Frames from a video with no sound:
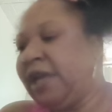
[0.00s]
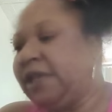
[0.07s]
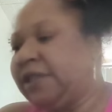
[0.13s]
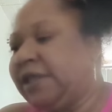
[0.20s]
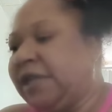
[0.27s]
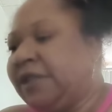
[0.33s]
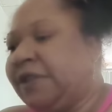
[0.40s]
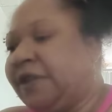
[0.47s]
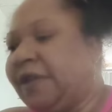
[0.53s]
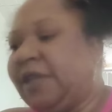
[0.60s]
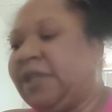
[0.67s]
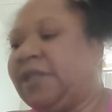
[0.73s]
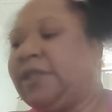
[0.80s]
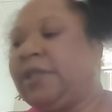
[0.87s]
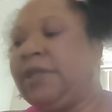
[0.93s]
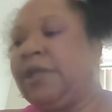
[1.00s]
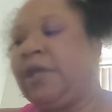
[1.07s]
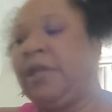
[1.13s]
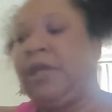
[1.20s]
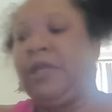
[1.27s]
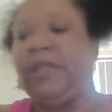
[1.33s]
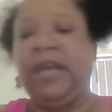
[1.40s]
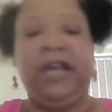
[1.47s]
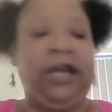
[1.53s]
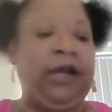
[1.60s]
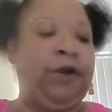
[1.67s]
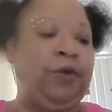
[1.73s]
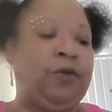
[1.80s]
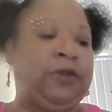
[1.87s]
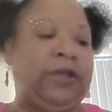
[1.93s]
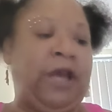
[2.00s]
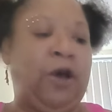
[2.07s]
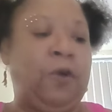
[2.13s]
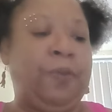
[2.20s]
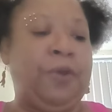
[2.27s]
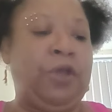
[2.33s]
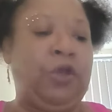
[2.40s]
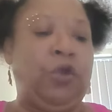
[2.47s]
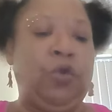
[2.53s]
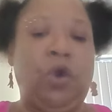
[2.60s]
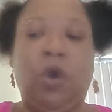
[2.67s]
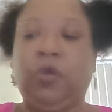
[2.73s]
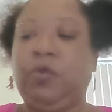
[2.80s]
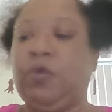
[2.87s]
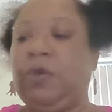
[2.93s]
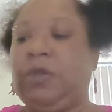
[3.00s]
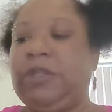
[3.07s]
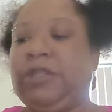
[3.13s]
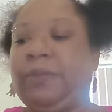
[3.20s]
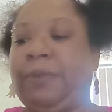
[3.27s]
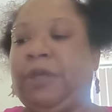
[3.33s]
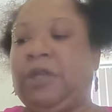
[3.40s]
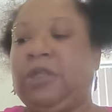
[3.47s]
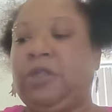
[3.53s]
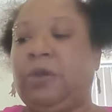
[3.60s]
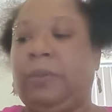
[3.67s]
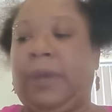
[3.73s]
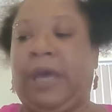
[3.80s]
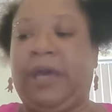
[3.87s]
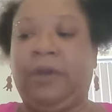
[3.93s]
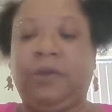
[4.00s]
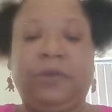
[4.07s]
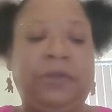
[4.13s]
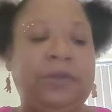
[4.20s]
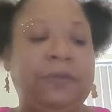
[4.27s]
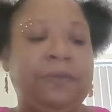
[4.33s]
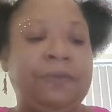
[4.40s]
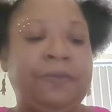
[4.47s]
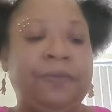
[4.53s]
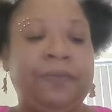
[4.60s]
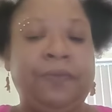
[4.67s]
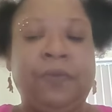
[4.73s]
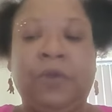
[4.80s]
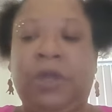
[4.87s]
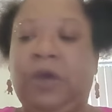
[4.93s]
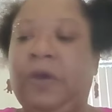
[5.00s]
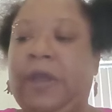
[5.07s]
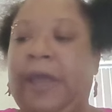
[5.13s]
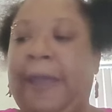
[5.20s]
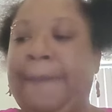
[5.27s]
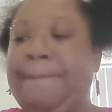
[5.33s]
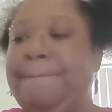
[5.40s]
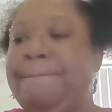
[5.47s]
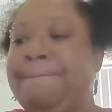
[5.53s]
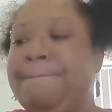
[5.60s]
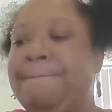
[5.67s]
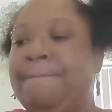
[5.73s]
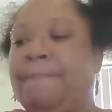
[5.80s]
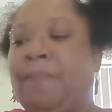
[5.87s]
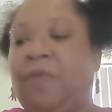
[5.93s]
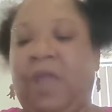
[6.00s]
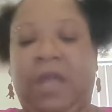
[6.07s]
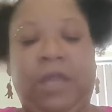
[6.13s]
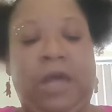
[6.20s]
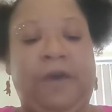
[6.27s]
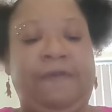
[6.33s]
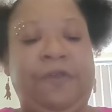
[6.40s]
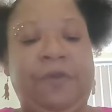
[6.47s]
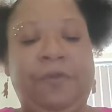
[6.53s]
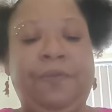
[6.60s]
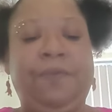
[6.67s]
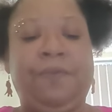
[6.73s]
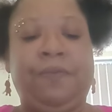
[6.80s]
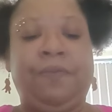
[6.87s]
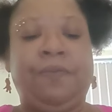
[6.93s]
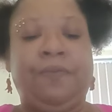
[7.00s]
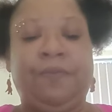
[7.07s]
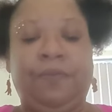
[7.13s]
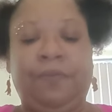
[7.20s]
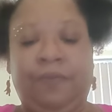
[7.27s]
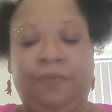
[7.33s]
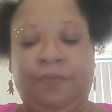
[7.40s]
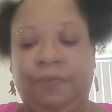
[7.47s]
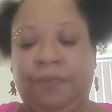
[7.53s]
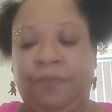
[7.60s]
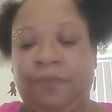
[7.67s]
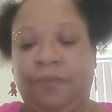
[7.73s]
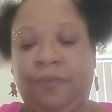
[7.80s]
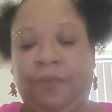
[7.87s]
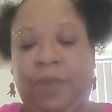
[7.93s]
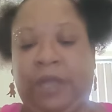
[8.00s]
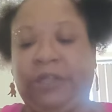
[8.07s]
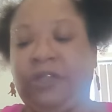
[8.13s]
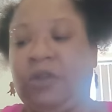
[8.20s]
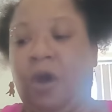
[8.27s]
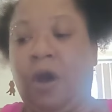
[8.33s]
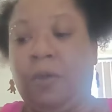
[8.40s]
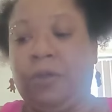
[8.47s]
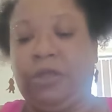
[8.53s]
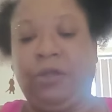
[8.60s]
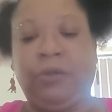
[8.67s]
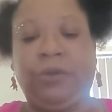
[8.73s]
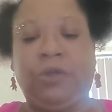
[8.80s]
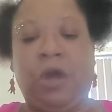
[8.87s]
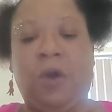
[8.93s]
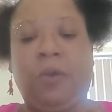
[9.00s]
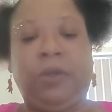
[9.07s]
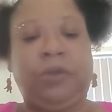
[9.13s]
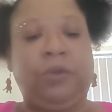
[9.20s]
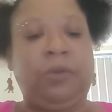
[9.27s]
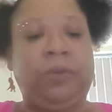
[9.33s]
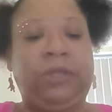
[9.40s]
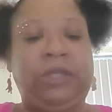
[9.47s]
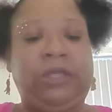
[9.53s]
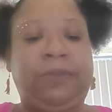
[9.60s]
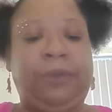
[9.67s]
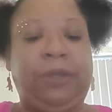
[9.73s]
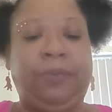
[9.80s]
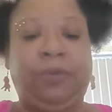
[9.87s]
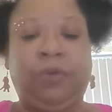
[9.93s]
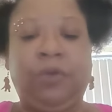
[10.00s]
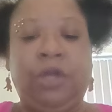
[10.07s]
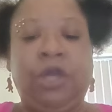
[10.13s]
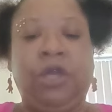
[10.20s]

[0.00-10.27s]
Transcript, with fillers: ancestor is that was helping you go through these spiritual battles. Okay, they love you. They saw what you was going through with these people.